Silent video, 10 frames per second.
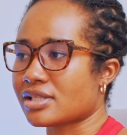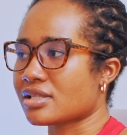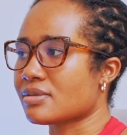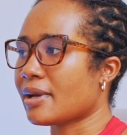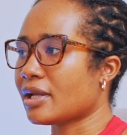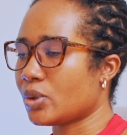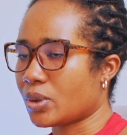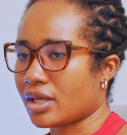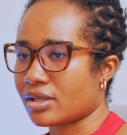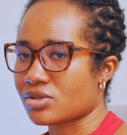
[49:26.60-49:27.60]
just by
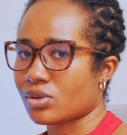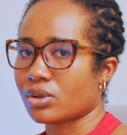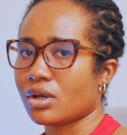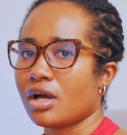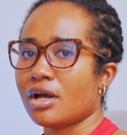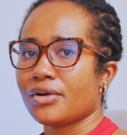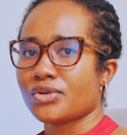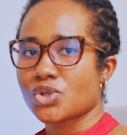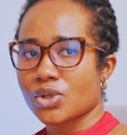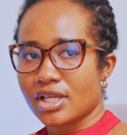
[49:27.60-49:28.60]
looking. So
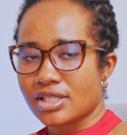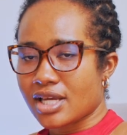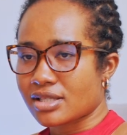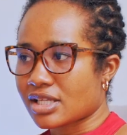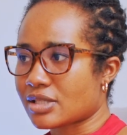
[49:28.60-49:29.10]
do the test,